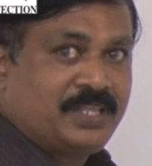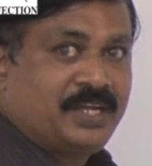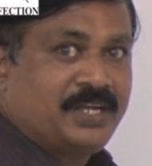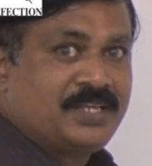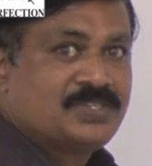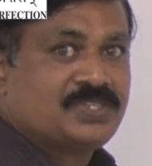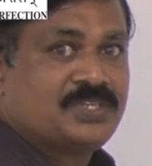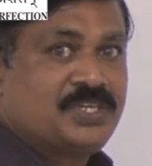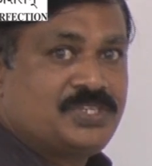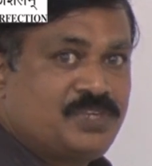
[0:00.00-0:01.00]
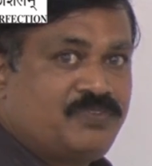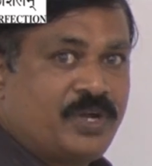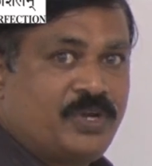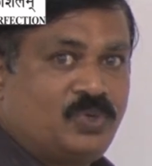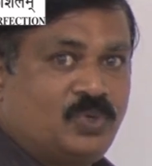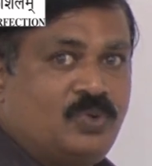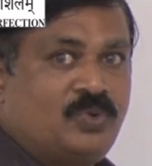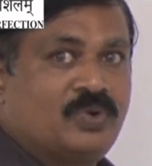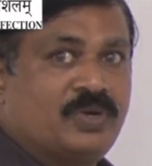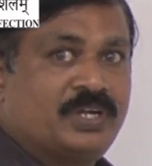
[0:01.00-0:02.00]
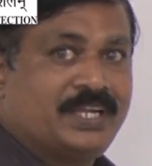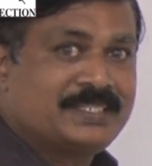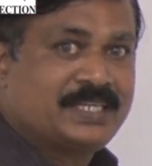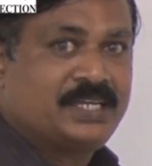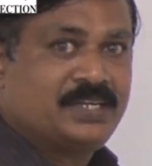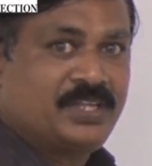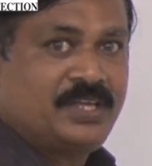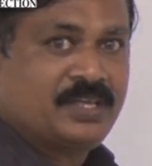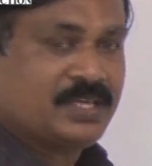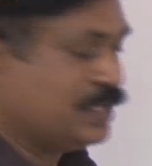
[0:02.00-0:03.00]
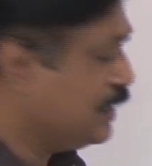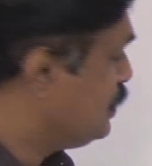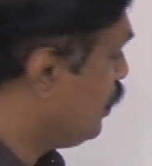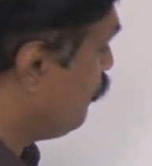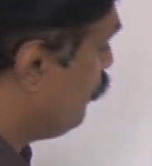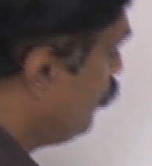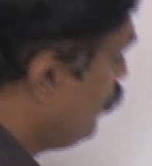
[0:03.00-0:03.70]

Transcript: then it is easy for you to design in the exam.